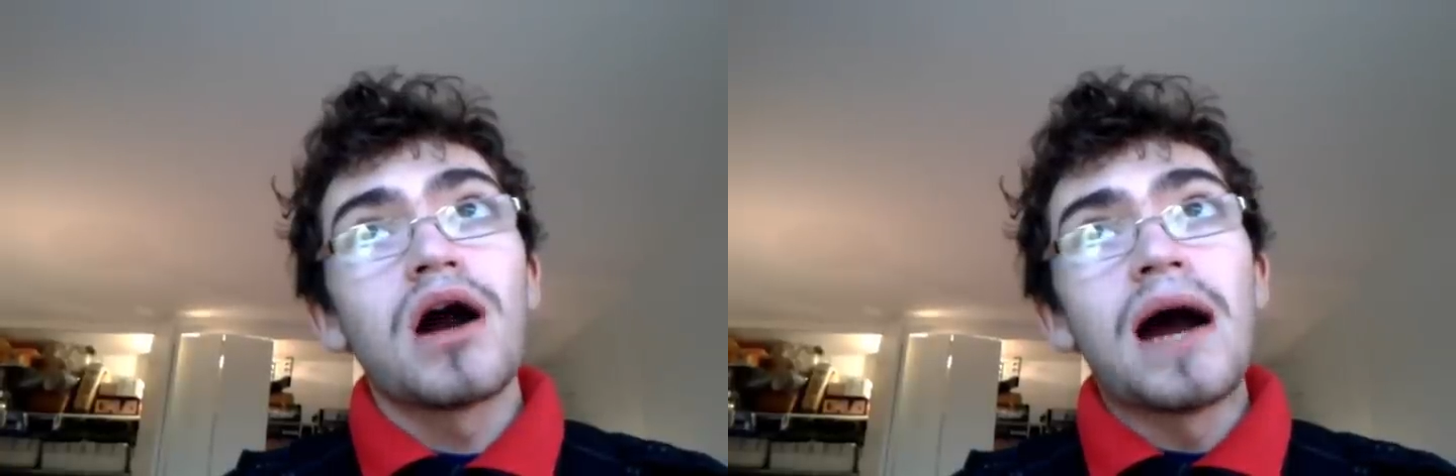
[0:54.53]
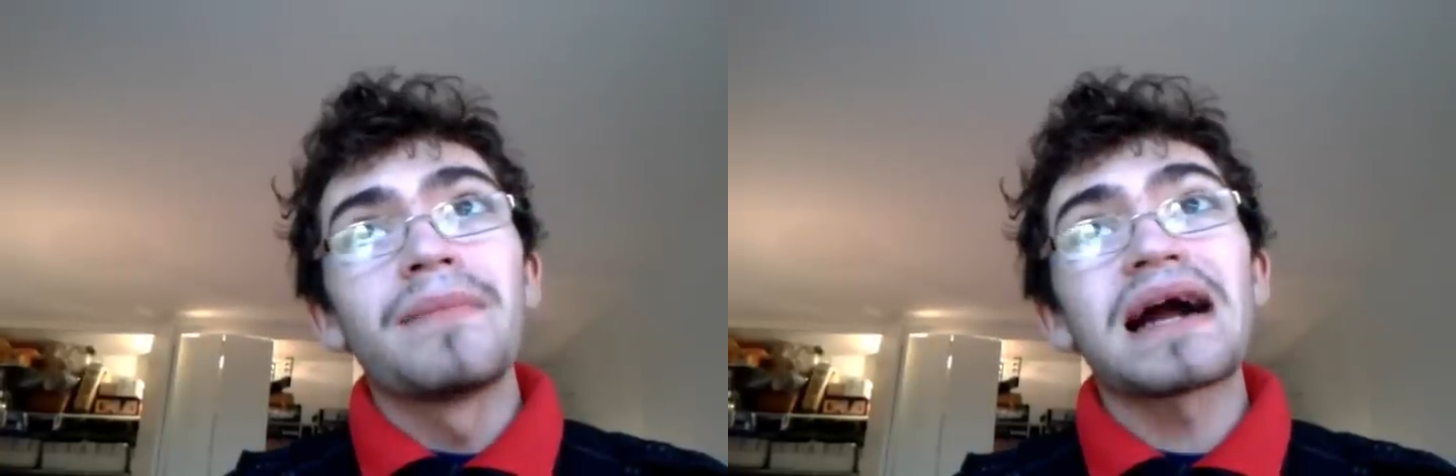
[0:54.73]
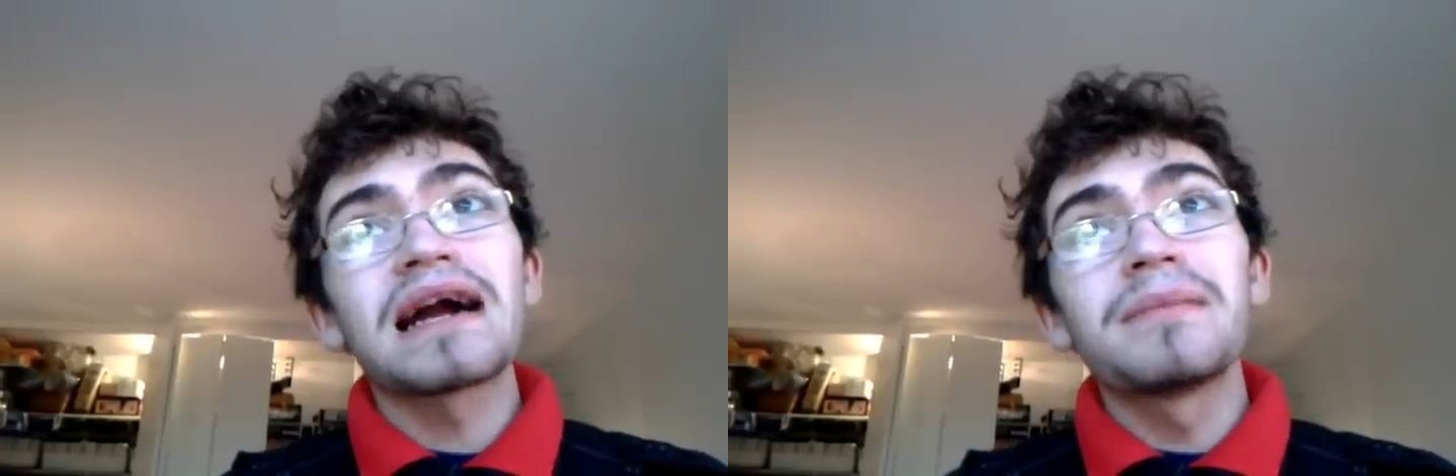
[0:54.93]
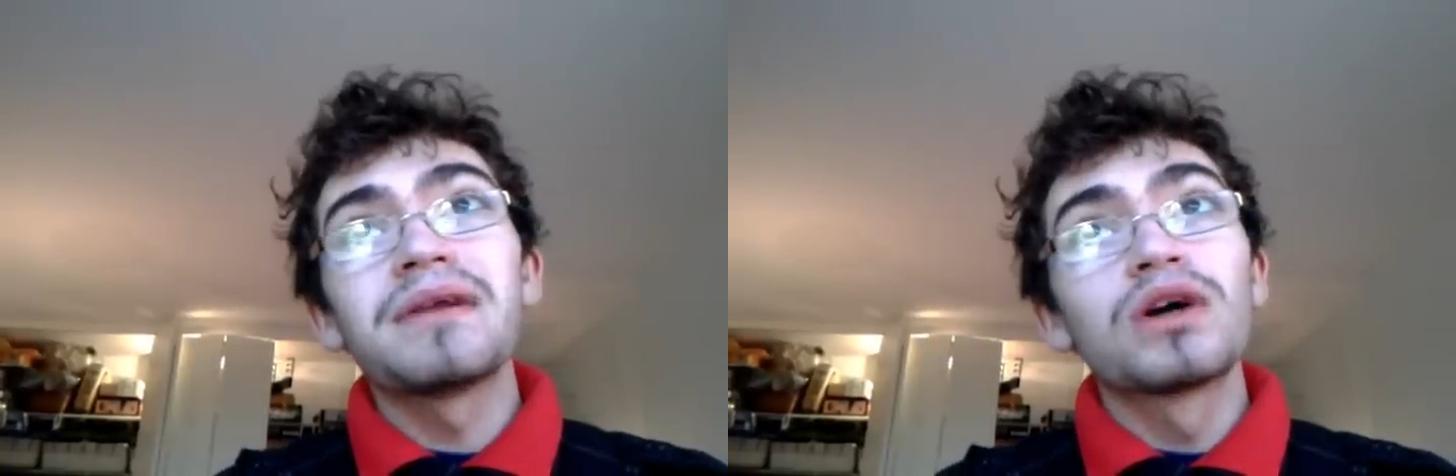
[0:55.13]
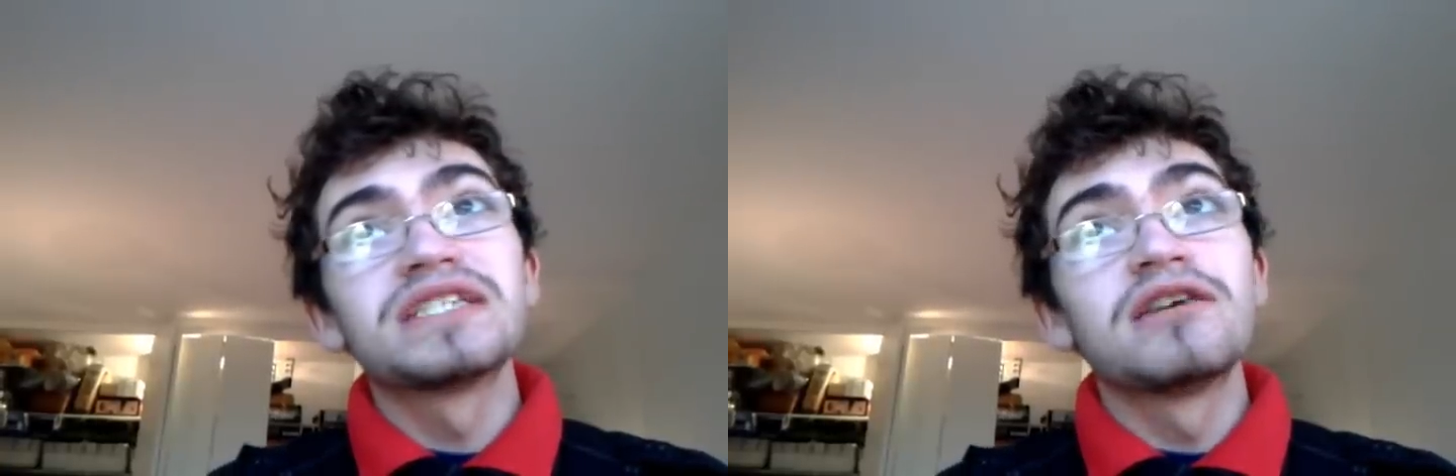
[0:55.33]
I'm not gonna
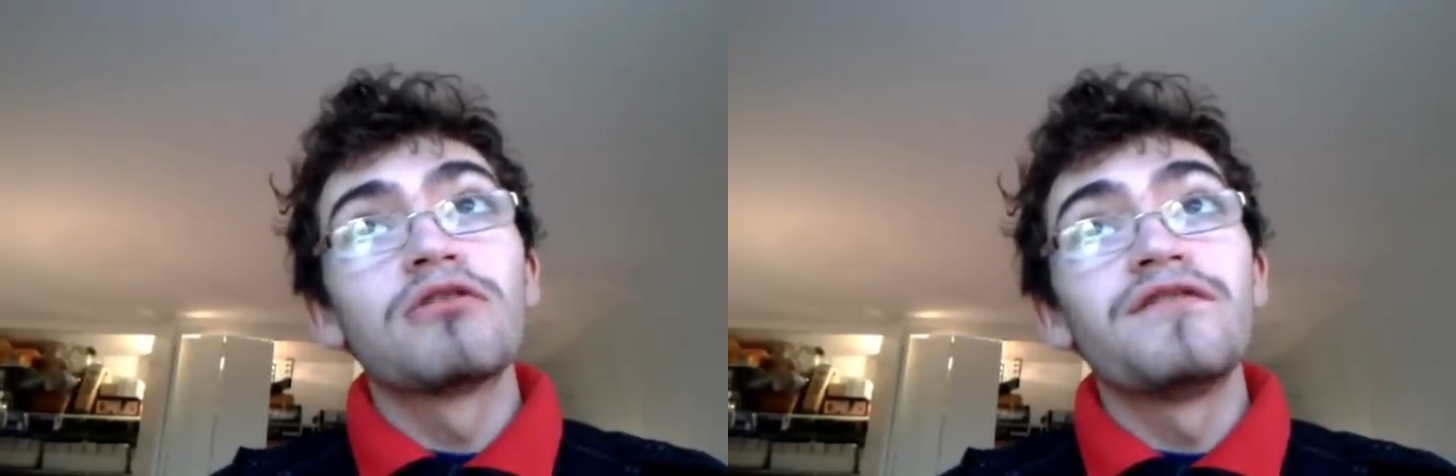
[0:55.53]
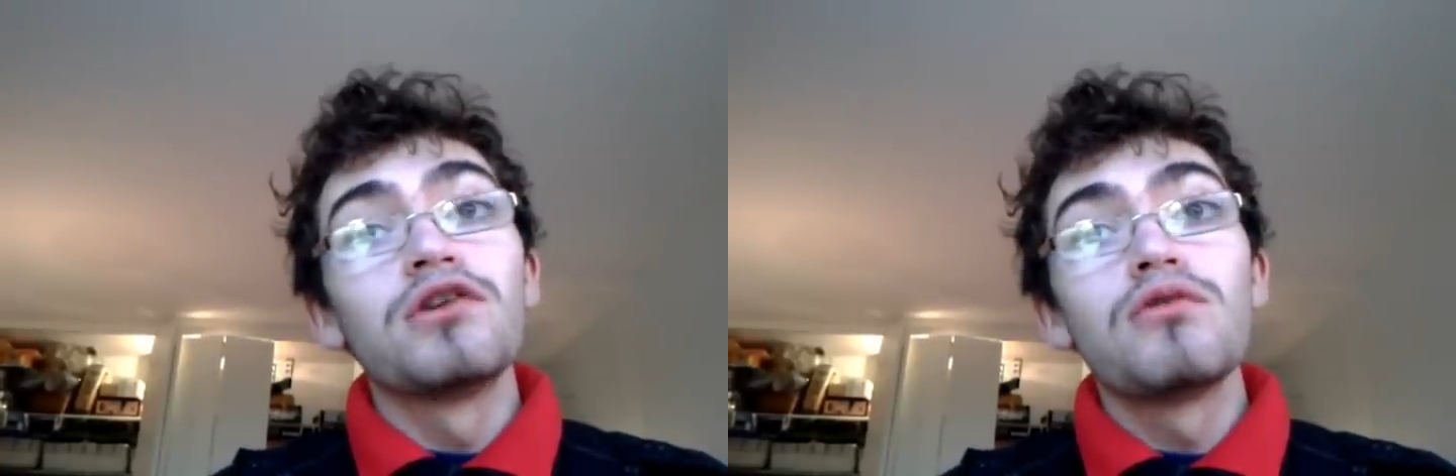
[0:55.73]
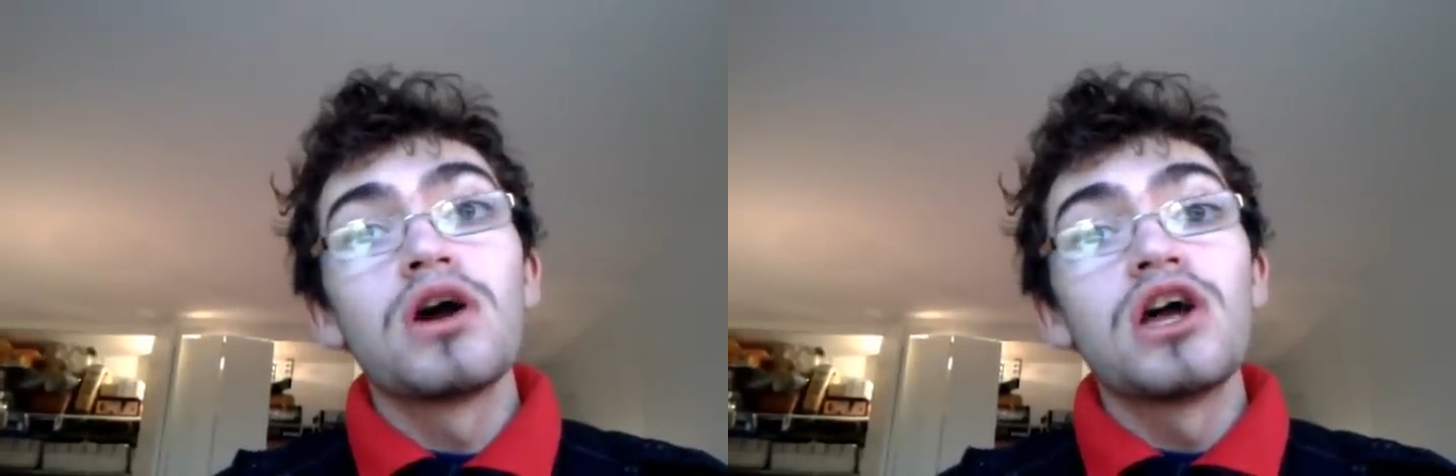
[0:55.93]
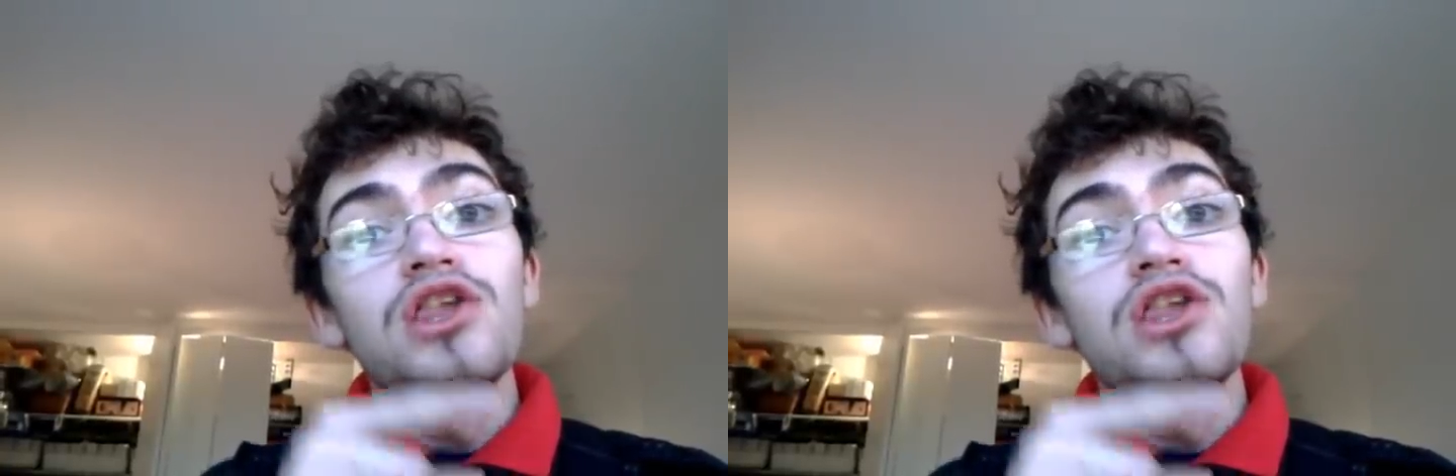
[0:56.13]
be the one dealing with you.